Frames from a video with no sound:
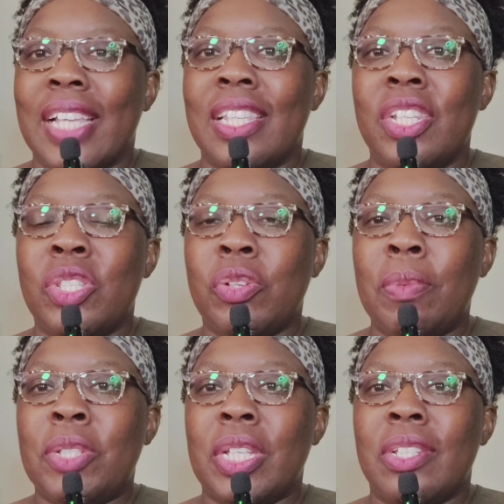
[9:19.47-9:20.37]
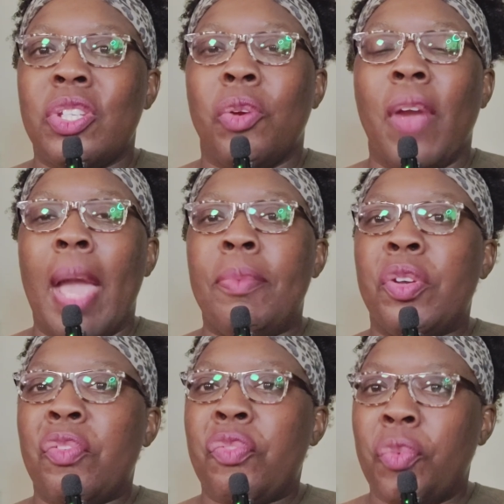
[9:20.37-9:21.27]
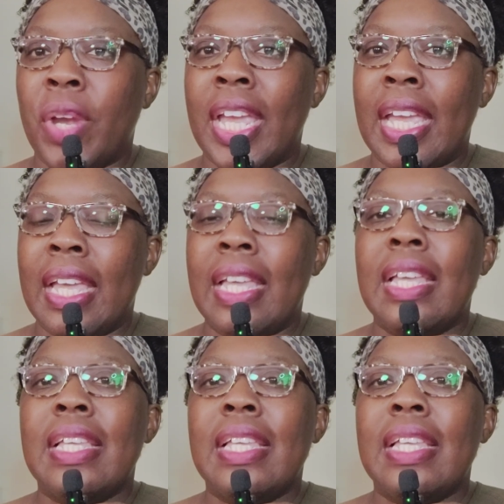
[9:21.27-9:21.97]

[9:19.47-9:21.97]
check the description to grab your free